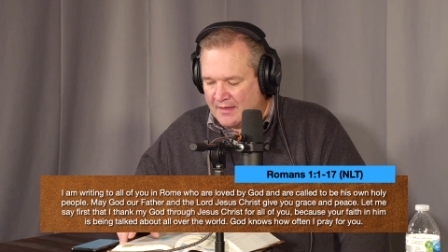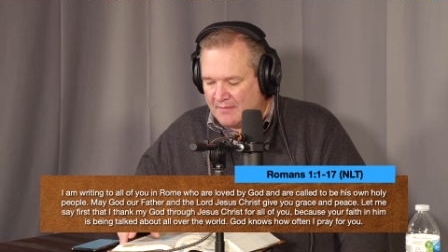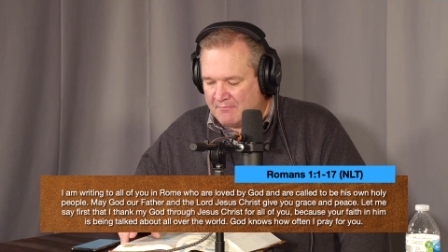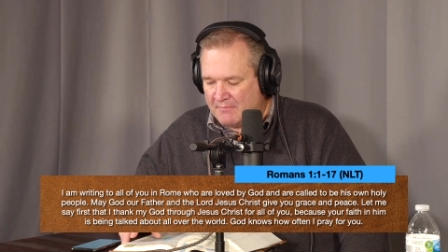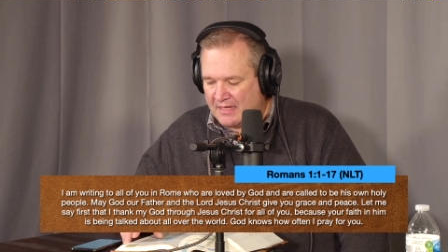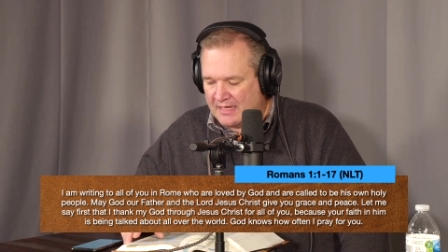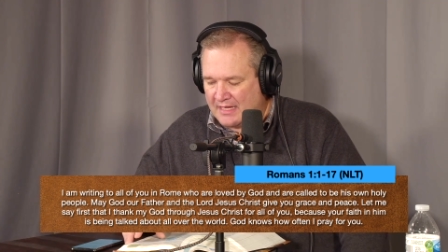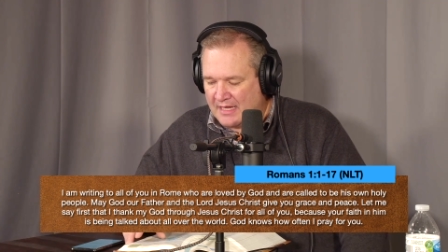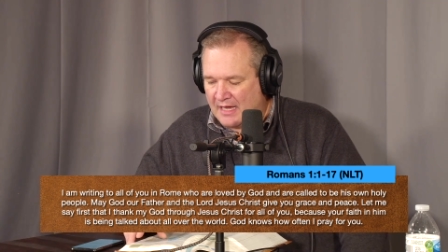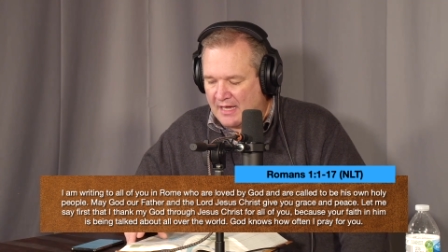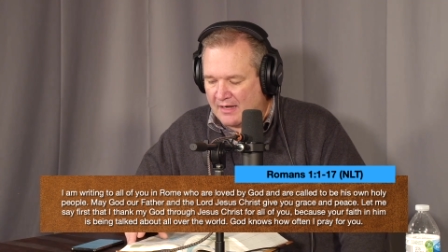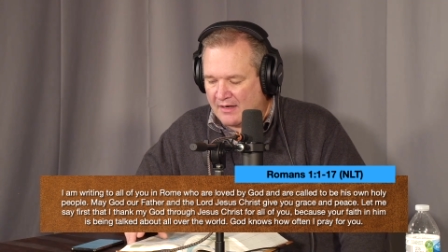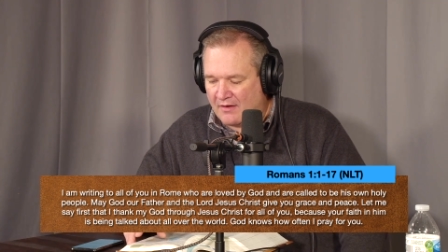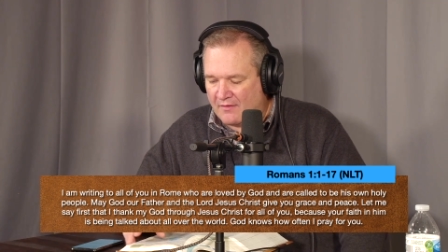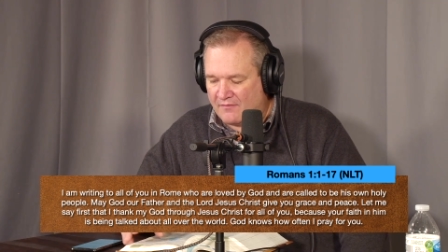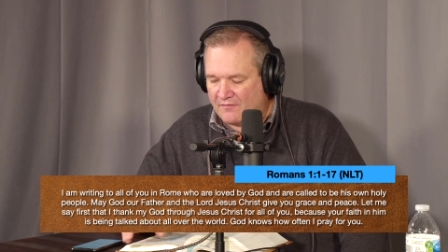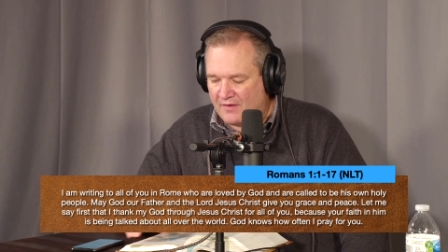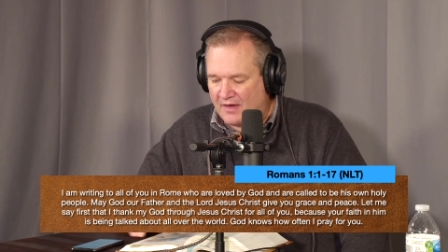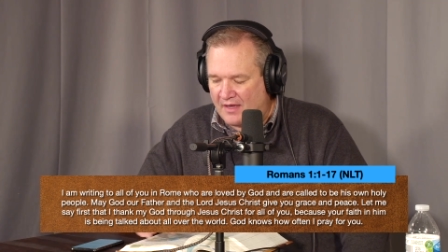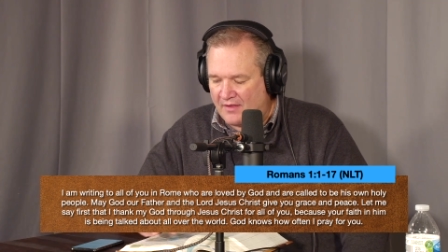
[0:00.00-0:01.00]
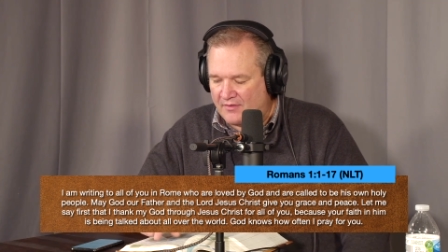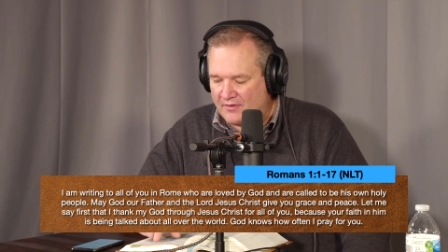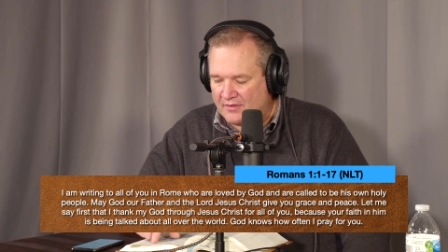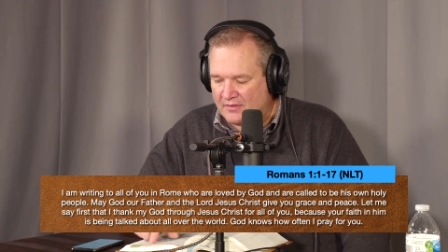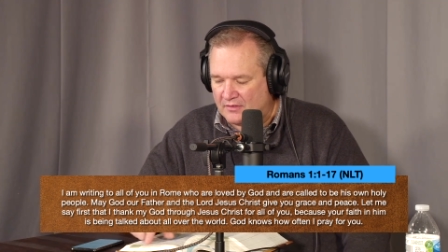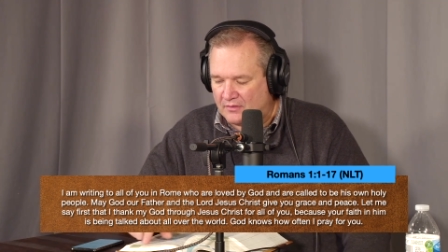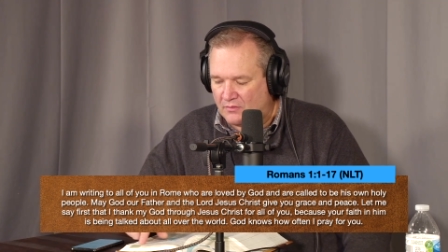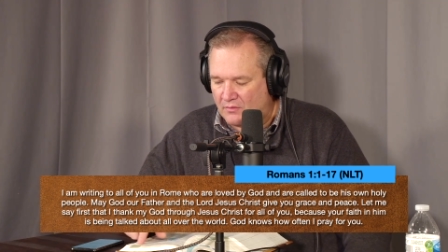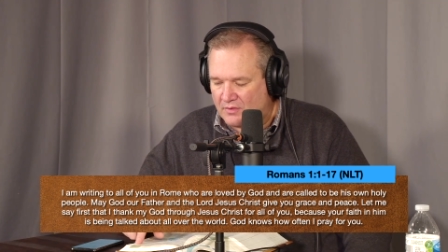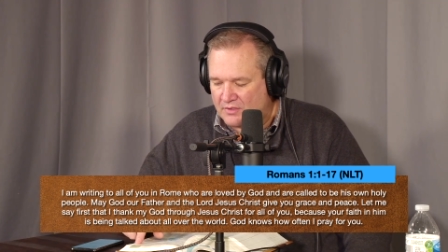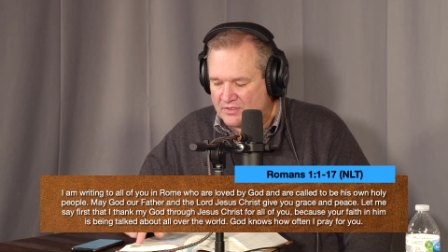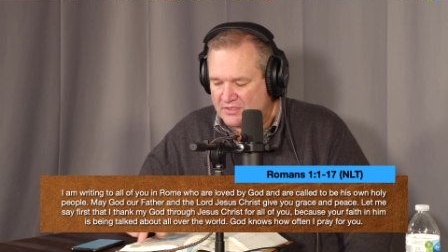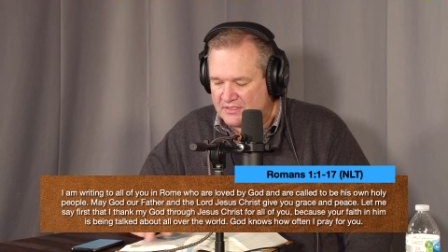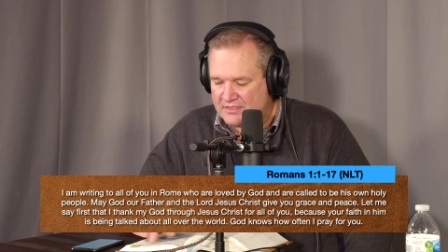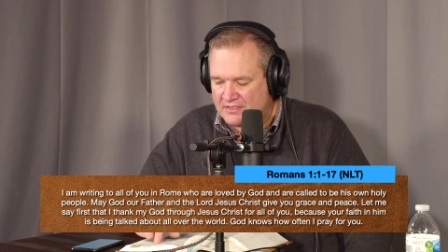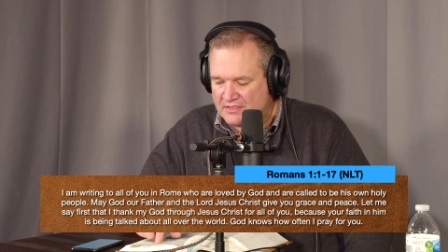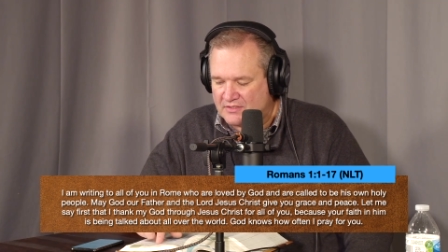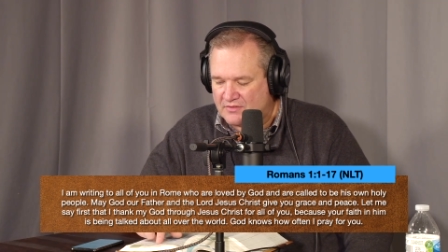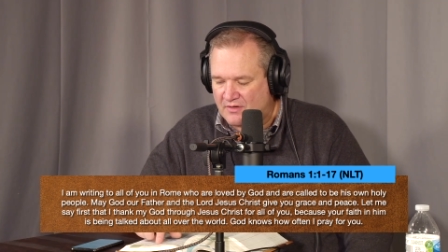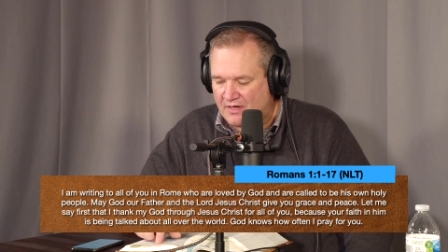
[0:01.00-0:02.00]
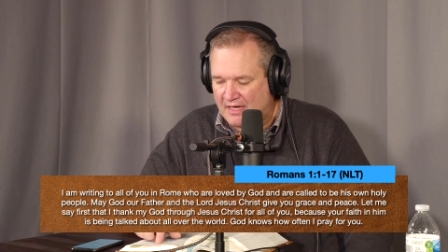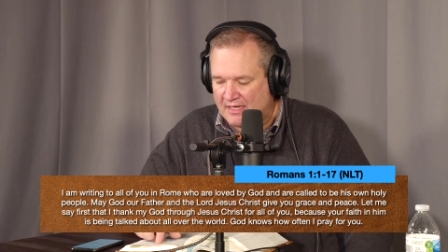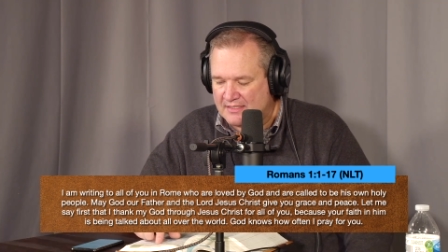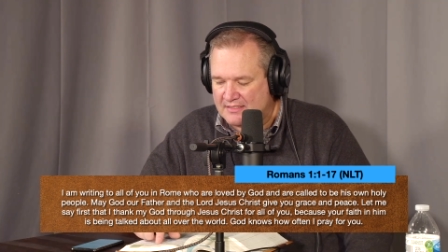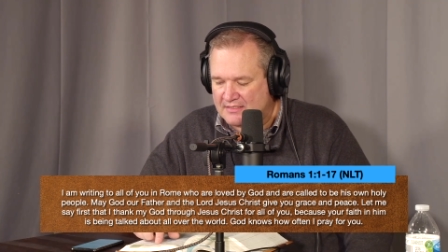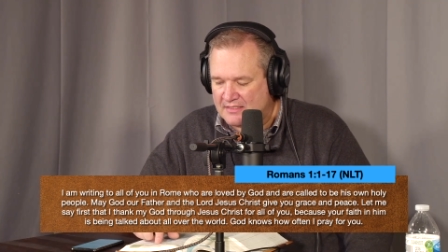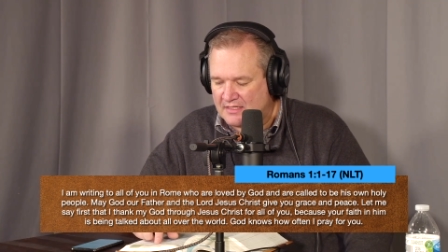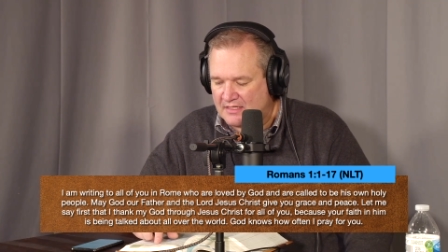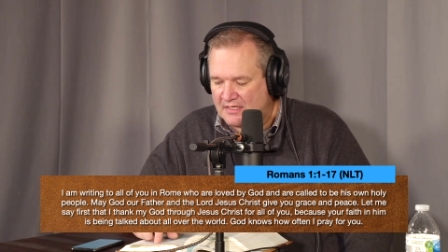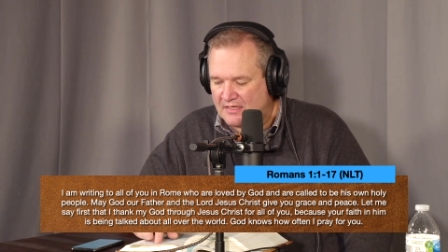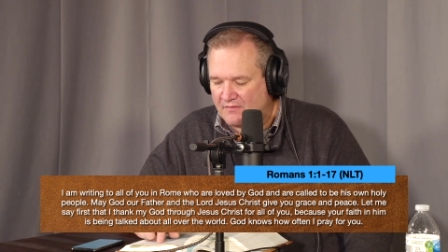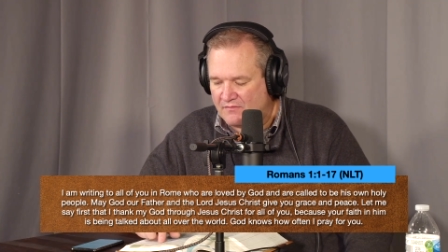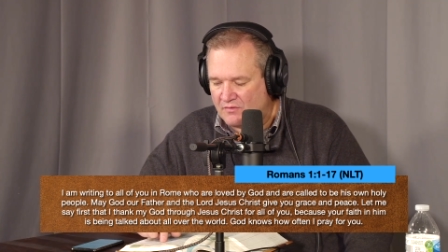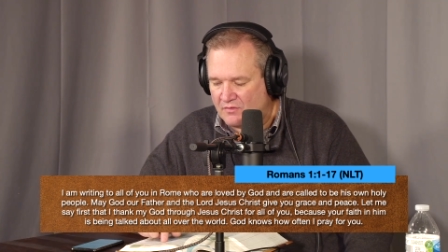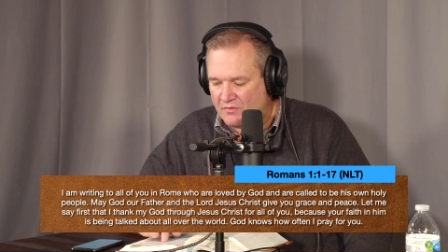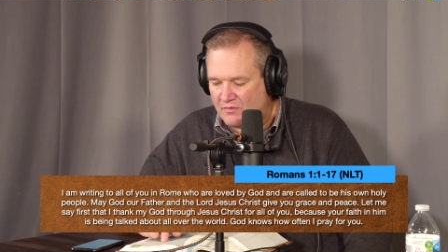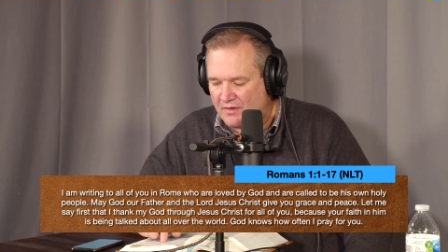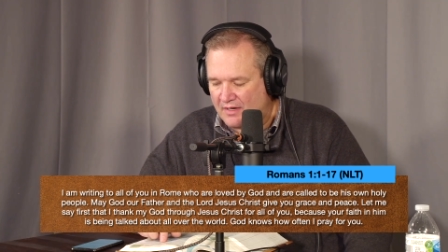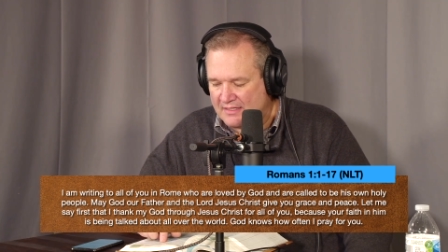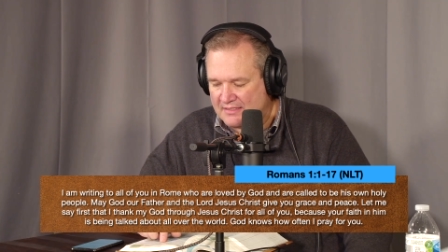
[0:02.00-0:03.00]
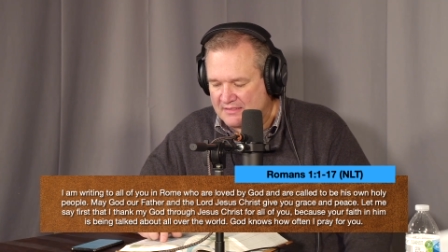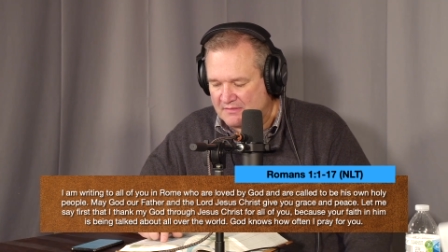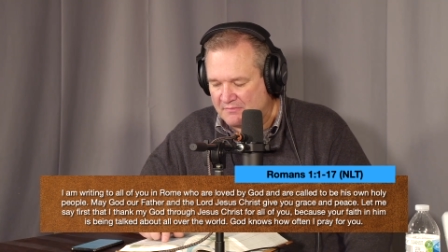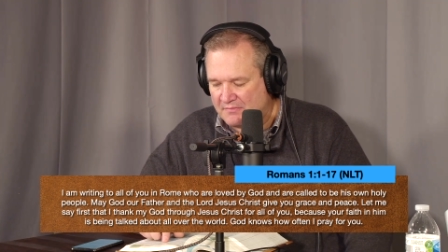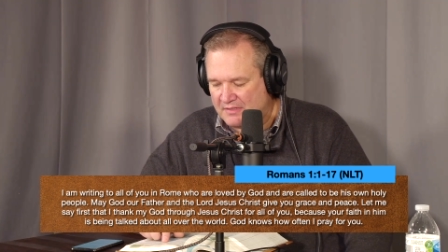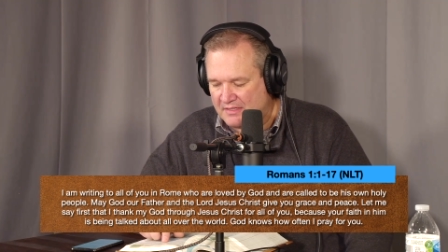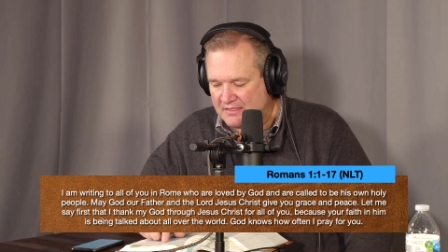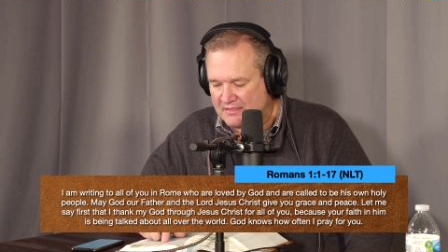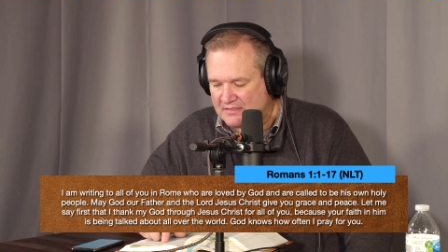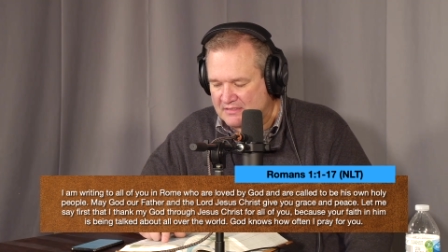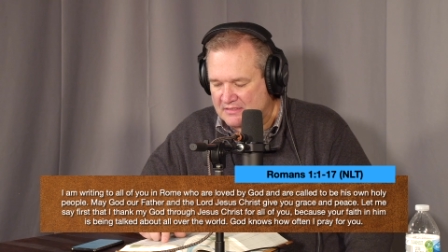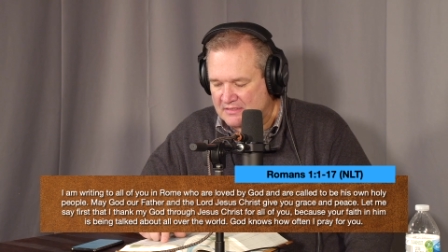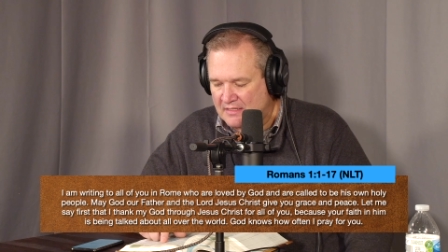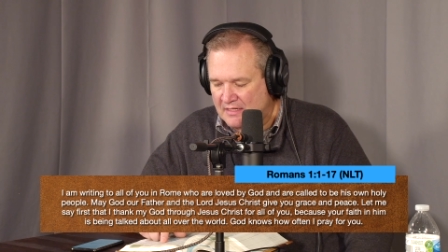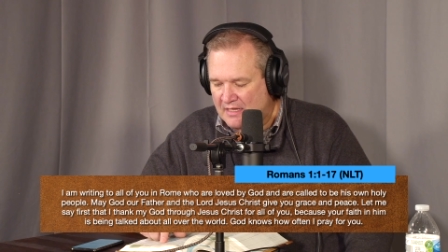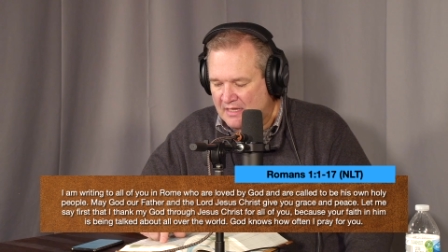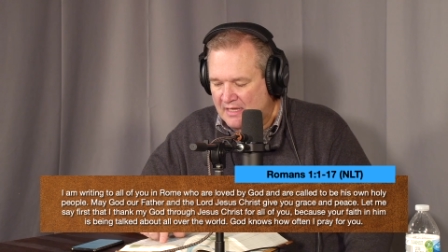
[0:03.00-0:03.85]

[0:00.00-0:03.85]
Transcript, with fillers: May God our Father and the Lord Jesus Christ give you grace and peace.